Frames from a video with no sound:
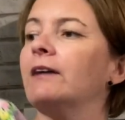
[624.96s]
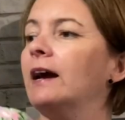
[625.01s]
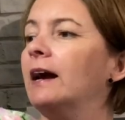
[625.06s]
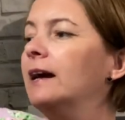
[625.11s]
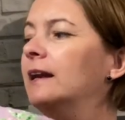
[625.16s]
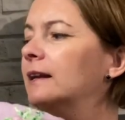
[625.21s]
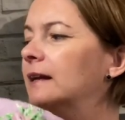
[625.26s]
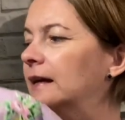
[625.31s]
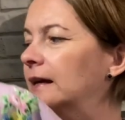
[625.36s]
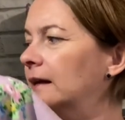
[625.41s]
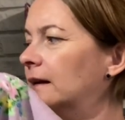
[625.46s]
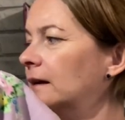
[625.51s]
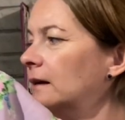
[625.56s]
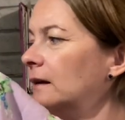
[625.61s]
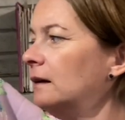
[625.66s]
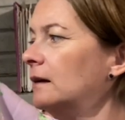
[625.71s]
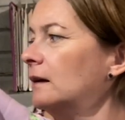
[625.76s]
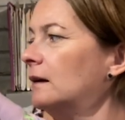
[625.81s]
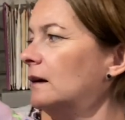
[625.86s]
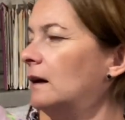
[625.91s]
any.
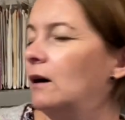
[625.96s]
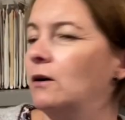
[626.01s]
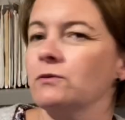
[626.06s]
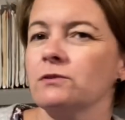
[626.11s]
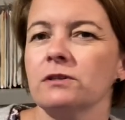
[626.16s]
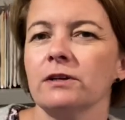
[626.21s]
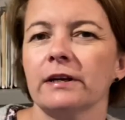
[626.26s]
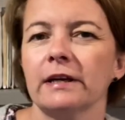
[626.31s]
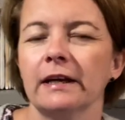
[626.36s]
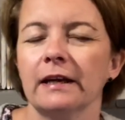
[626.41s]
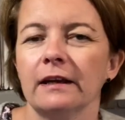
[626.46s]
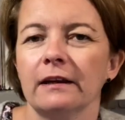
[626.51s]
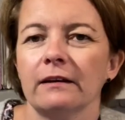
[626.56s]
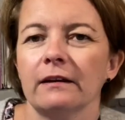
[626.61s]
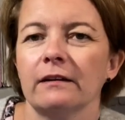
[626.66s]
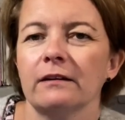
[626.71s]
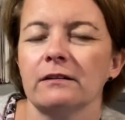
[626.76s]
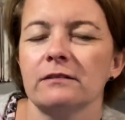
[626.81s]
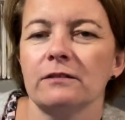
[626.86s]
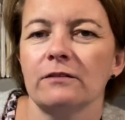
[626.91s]
I was looking,
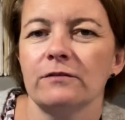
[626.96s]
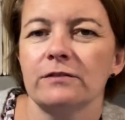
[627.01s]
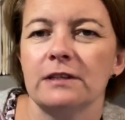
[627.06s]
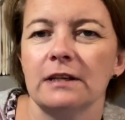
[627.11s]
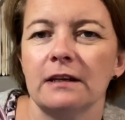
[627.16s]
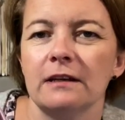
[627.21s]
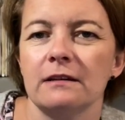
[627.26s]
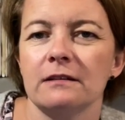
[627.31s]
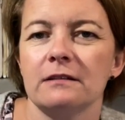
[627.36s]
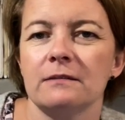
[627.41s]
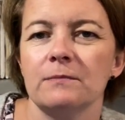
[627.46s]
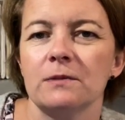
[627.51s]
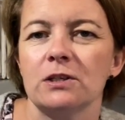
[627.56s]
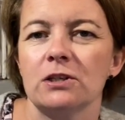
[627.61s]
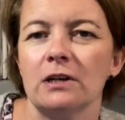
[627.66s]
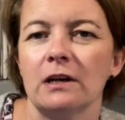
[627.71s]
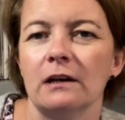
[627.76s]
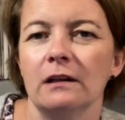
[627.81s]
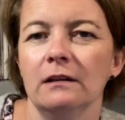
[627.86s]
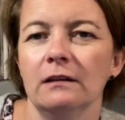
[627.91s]
because obviously it's
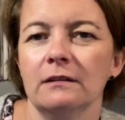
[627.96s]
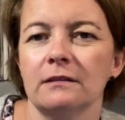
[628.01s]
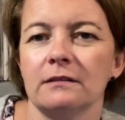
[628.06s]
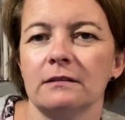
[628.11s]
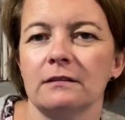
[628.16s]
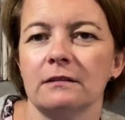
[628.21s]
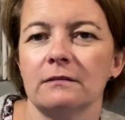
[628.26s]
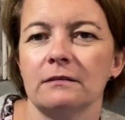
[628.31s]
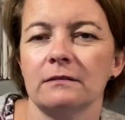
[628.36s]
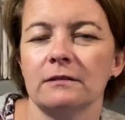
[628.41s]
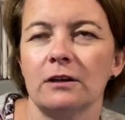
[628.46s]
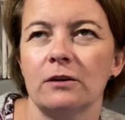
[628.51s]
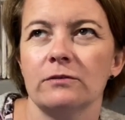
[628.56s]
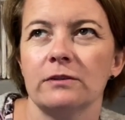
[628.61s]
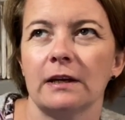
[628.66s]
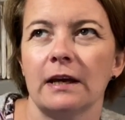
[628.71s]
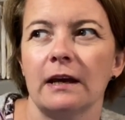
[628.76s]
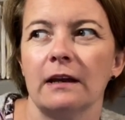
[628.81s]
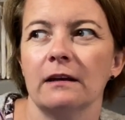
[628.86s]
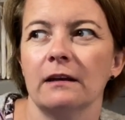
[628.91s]
Michelle's Sews
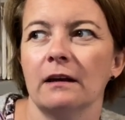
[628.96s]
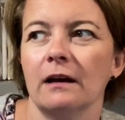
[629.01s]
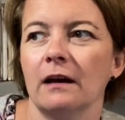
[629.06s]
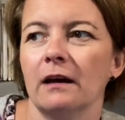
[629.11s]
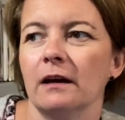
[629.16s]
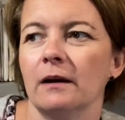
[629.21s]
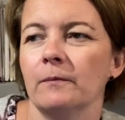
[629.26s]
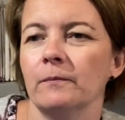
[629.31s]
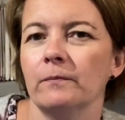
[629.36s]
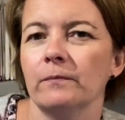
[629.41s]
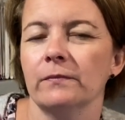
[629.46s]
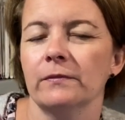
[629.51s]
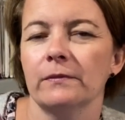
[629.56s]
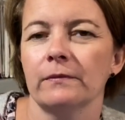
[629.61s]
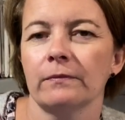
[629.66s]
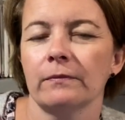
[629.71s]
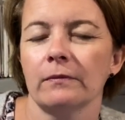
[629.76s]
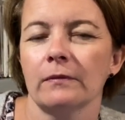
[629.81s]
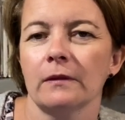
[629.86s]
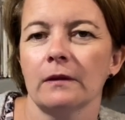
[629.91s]
Again
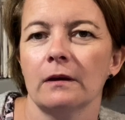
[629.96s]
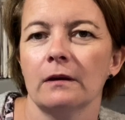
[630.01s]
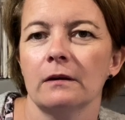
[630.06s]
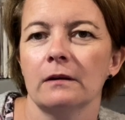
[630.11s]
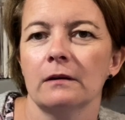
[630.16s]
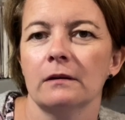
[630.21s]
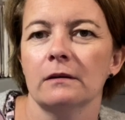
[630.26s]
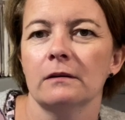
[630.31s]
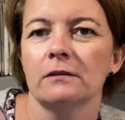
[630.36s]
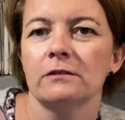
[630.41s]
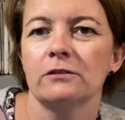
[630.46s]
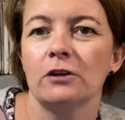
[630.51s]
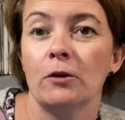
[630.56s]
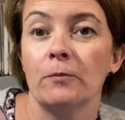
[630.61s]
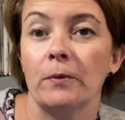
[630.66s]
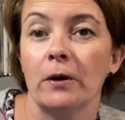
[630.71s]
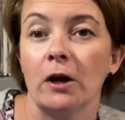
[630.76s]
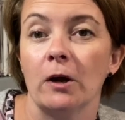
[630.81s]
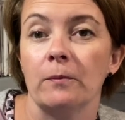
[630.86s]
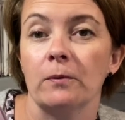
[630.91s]
So
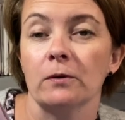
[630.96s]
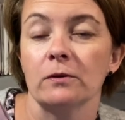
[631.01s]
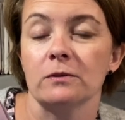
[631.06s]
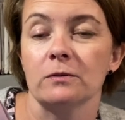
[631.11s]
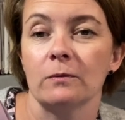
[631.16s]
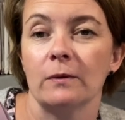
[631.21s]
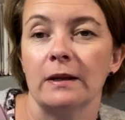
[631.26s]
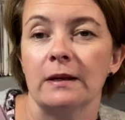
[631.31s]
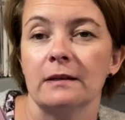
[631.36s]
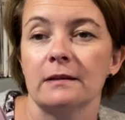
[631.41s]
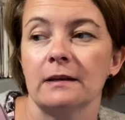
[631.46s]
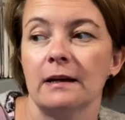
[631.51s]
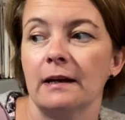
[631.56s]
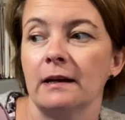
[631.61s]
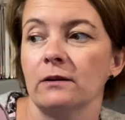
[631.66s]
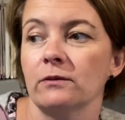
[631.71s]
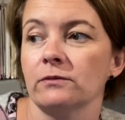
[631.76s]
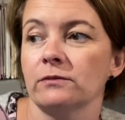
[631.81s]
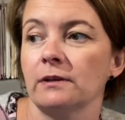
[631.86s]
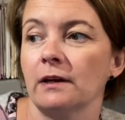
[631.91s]
Purple to End
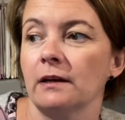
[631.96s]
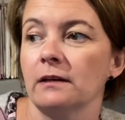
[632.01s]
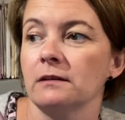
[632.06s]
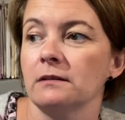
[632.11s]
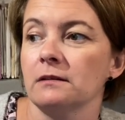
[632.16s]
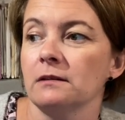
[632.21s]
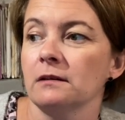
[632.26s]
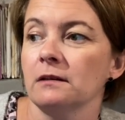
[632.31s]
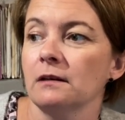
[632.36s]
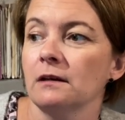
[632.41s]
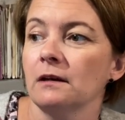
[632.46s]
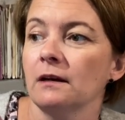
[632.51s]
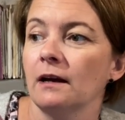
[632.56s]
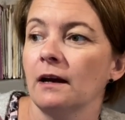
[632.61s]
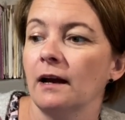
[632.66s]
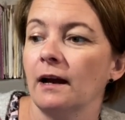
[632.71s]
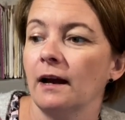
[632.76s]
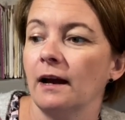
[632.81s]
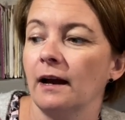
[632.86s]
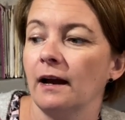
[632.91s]
ALZ,
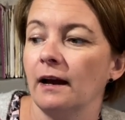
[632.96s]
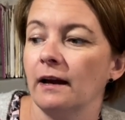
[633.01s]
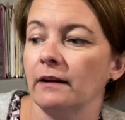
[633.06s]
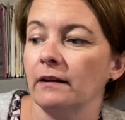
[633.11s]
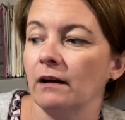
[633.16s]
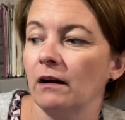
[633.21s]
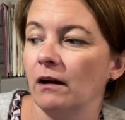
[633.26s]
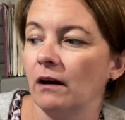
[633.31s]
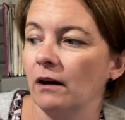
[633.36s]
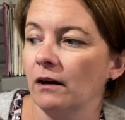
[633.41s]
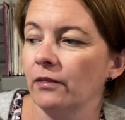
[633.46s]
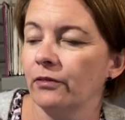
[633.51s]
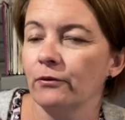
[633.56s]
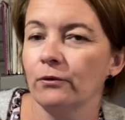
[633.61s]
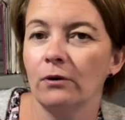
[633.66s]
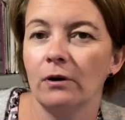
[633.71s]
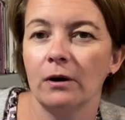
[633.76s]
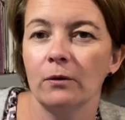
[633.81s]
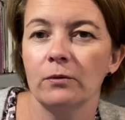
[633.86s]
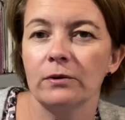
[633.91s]
and I thought
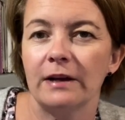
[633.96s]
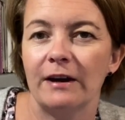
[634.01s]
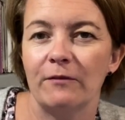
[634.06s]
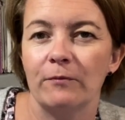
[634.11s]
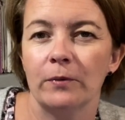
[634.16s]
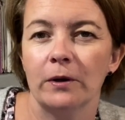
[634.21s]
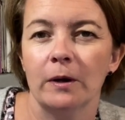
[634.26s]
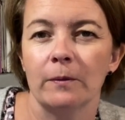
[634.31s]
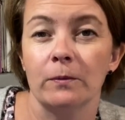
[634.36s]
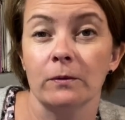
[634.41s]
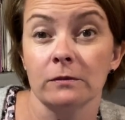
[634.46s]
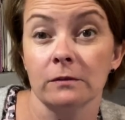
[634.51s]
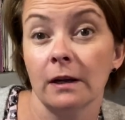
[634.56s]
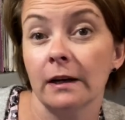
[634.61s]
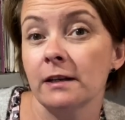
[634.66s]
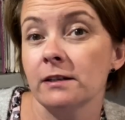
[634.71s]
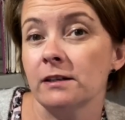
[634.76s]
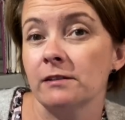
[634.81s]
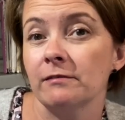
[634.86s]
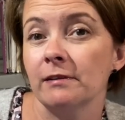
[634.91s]
I would have purple, so I
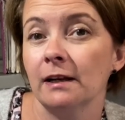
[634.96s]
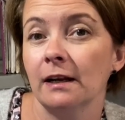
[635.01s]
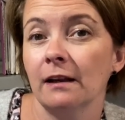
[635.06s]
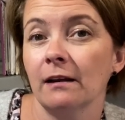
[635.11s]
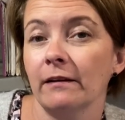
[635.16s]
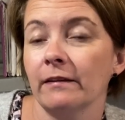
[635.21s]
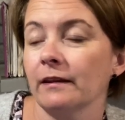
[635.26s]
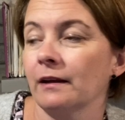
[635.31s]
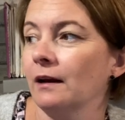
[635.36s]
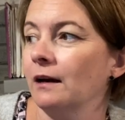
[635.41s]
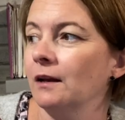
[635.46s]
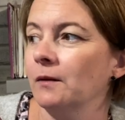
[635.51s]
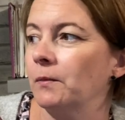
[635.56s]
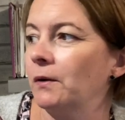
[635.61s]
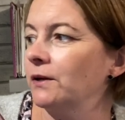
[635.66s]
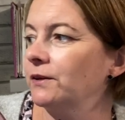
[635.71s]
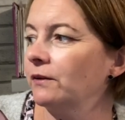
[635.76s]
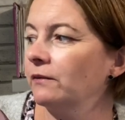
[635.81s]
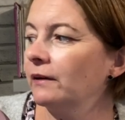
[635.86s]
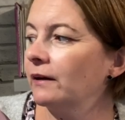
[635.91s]
actually really like the colour, but
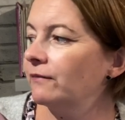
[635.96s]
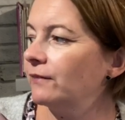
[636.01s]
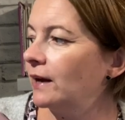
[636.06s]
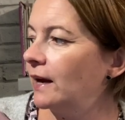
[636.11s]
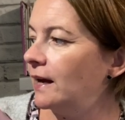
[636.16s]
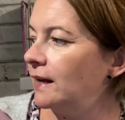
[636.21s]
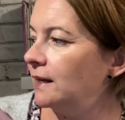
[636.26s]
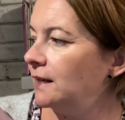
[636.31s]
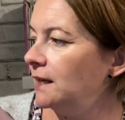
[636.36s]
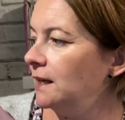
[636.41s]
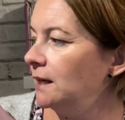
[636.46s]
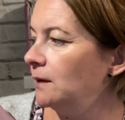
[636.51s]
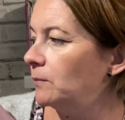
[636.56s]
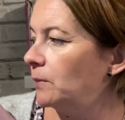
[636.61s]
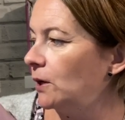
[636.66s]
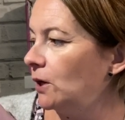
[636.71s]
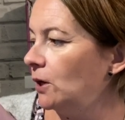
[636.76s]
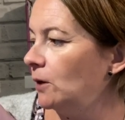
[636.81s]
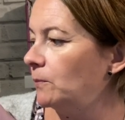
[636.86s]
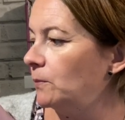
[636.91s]
I don't have any
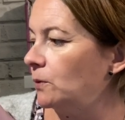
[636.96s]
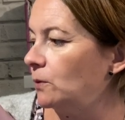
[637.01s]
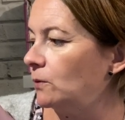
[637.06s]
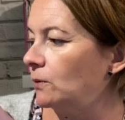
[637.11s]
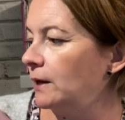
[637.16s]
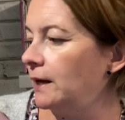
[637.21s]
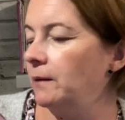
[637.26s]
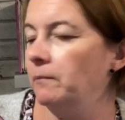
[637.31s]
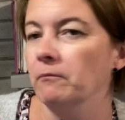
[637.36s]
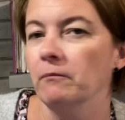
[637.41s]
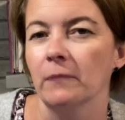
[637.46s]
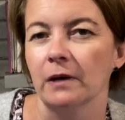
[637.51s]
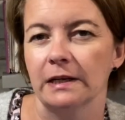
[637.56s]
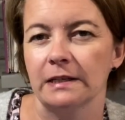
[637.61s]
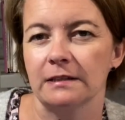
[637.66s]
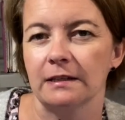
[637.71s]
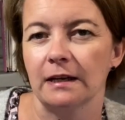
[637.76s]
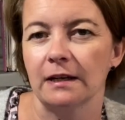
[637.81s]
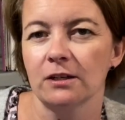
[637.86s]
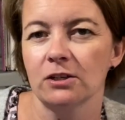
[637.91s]
purple in my
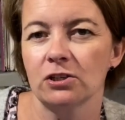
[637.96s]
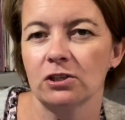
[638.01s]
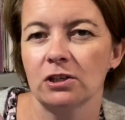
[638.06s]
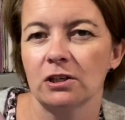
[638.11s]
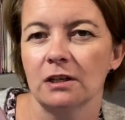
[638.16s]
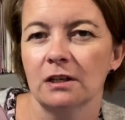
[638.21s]
stash.